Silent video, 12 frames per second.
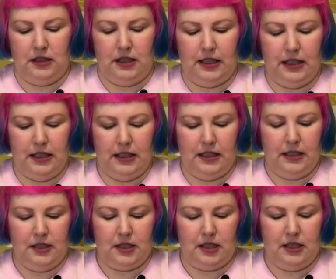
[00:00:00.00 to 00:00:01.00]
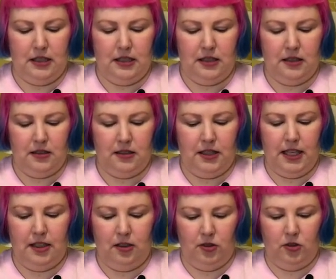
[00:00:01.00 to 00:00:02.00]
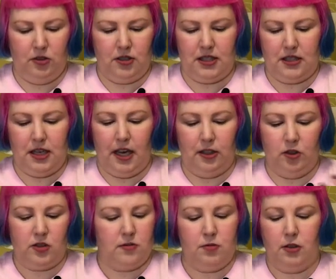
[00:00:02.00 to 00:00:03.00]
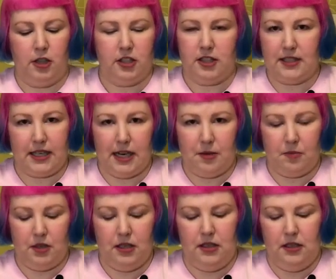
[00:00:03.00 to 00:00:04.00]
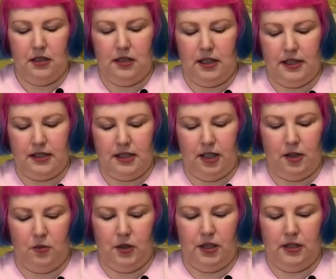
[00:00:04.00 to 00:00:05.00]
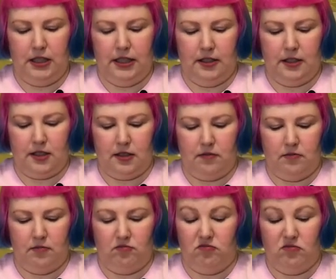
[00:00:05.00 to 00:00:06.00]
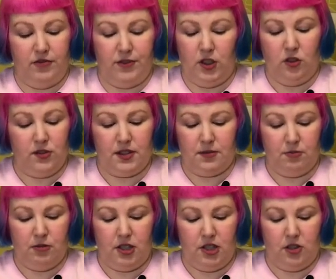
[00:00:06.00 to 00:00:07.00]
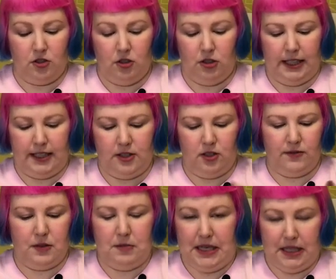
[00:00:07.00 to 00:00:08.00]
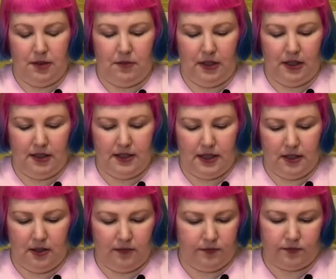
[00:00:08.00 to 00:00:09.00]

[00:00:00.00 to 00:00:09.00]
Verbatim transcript: and it looks, yeah, it looks pretty much the same as the other one and feels pretty strong. Like it's sort of a medium thickness and it